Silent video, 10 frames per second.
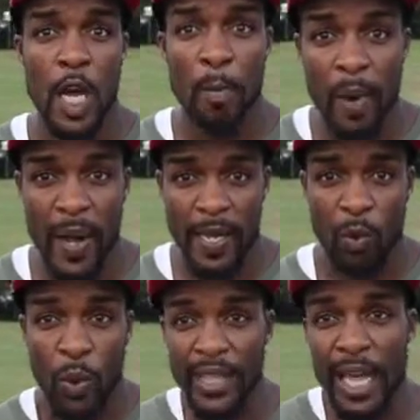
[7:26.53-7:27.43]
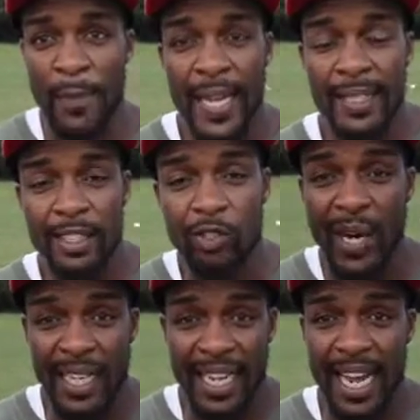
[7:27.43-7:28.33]
But what that means is
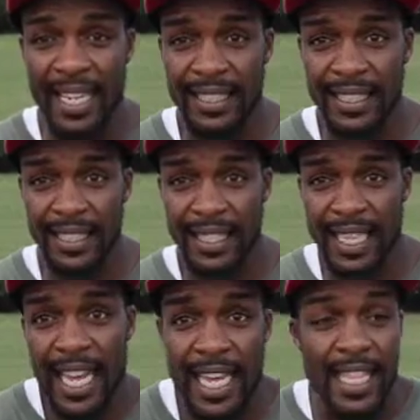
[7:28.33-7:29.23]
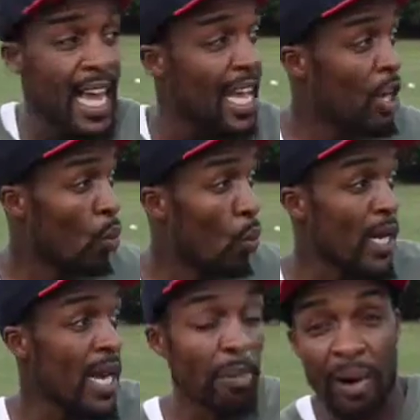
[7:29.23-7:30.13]
recognizing that
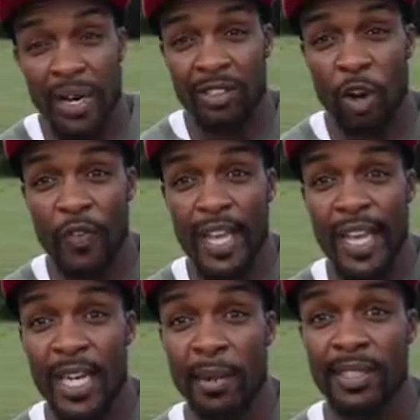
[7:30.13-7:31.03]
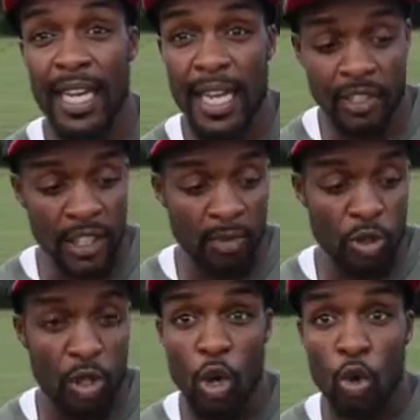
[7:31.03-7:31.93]
when they brought us over here in them slave
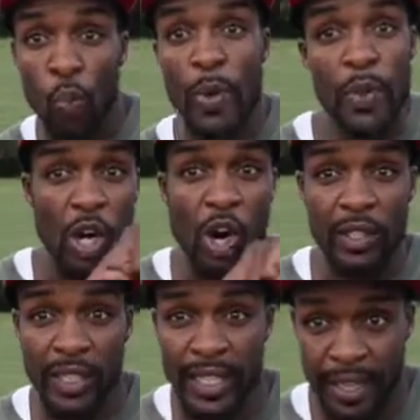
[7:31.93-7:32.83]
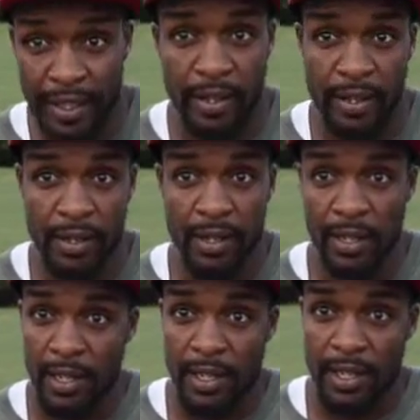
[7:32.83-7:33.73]
ships, we was all together.
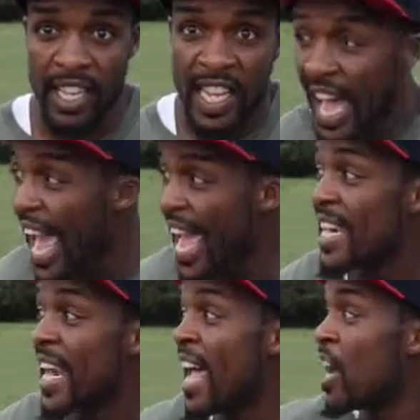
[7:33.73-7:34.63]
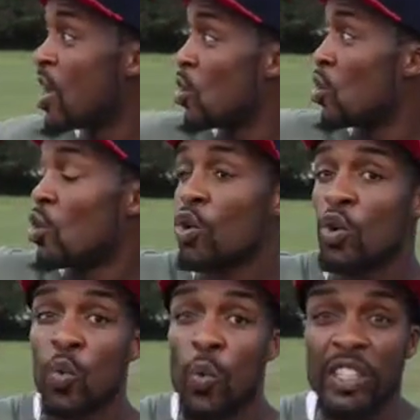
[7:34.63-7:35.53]
And now
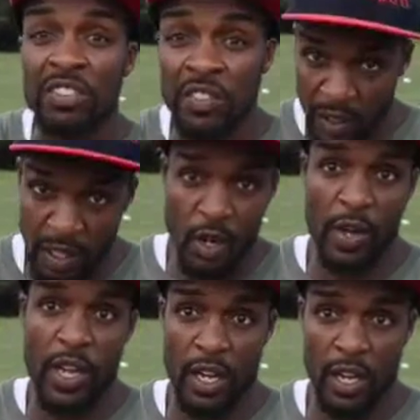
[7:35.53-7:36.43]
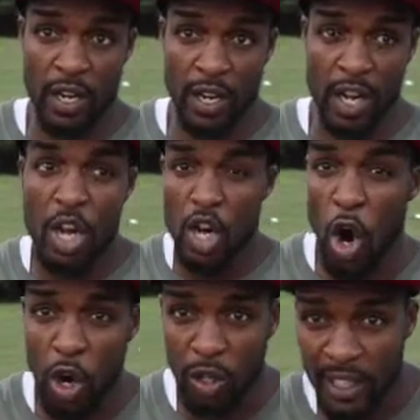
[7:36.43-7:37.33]
we're still here
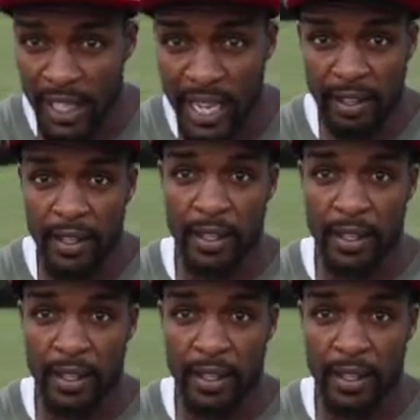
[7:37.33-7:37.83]
all together.